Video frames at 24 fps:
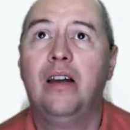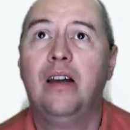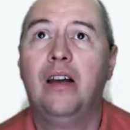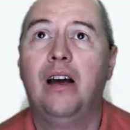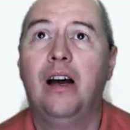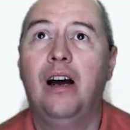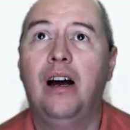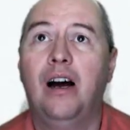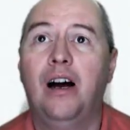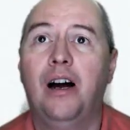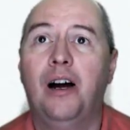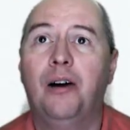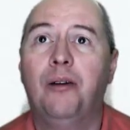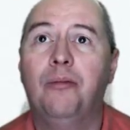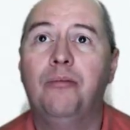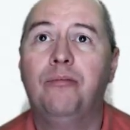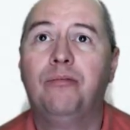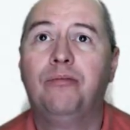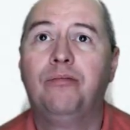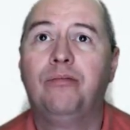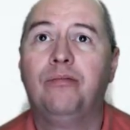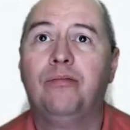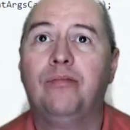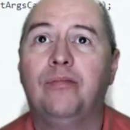
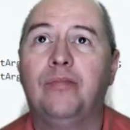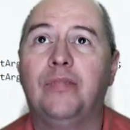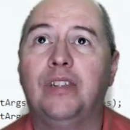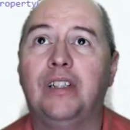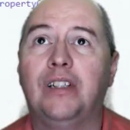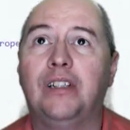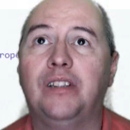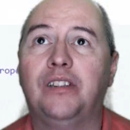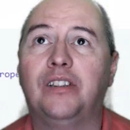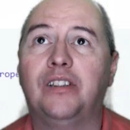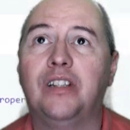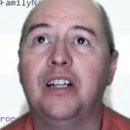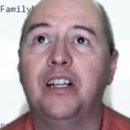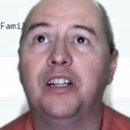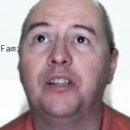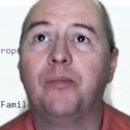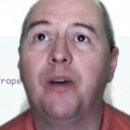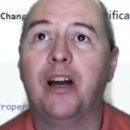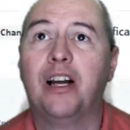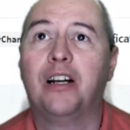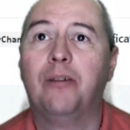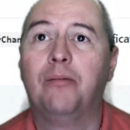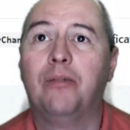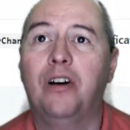Let's see, it's
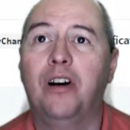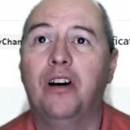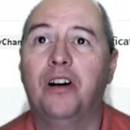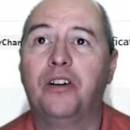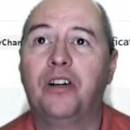back up here.